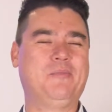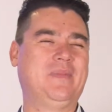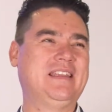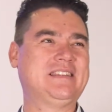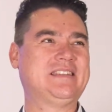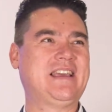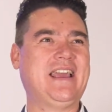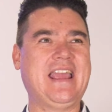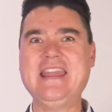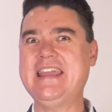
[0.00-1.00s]
let's
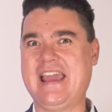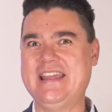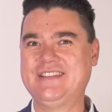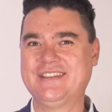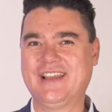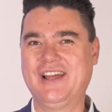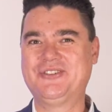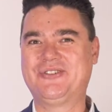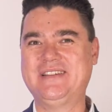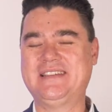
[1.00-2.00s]
say, any Asian
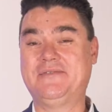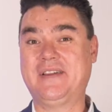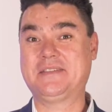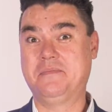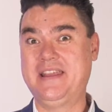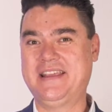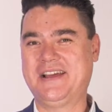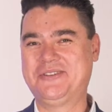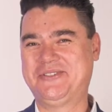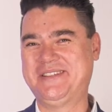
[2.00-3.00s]
countries, in fact, many
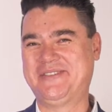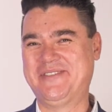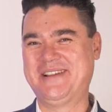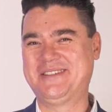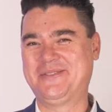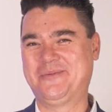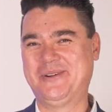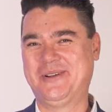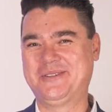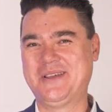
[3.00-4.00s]
countries around the
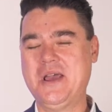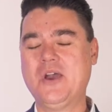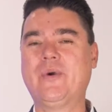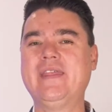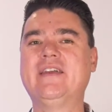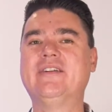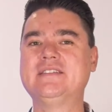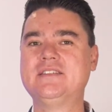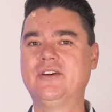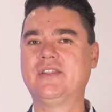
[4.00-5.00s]
world, where there
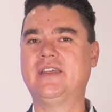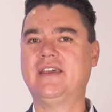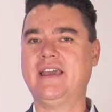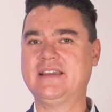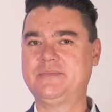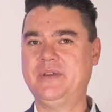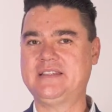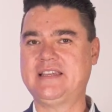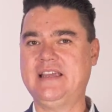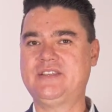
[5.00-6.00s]
is not the
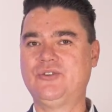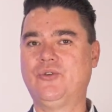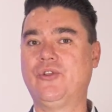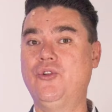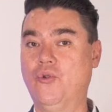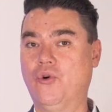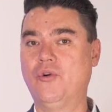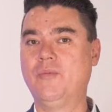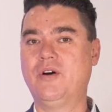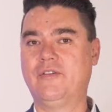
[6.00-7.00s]
expectation or the
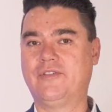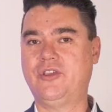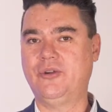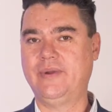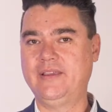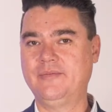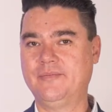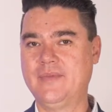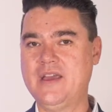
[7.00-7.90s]
norm of queuing,